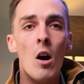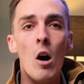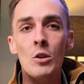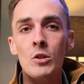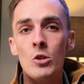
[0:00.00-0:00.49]

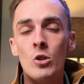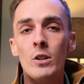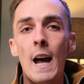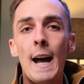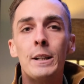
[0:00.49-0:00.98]

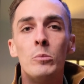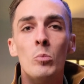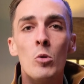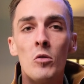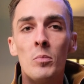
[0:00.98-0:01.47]
oxygen
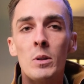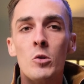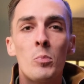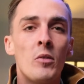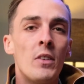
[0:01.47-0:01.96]
and movement
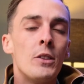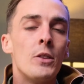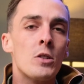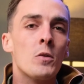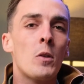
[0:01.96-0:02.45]
to prevent
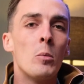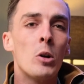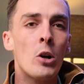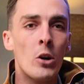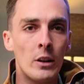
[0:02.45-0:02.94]
this from
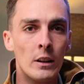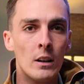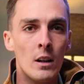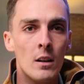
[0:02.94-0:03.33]
occurring.